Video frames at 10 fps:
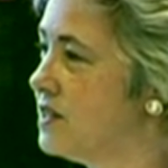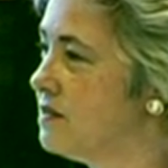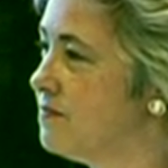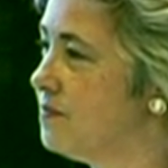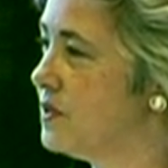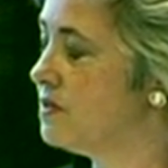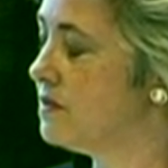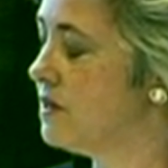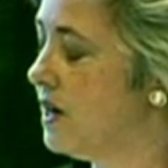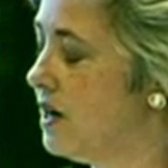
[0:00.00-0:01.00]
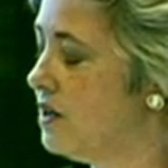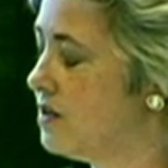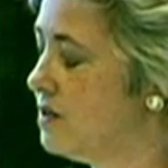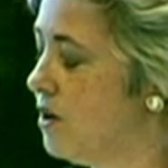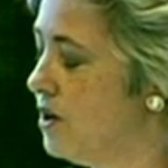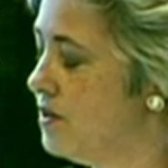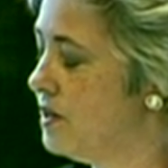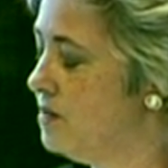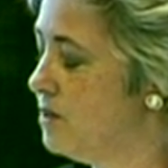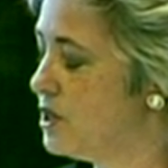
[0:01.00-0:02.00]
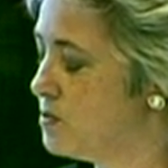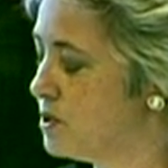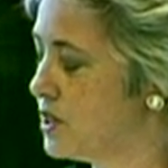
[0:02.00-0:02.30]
it on the municipal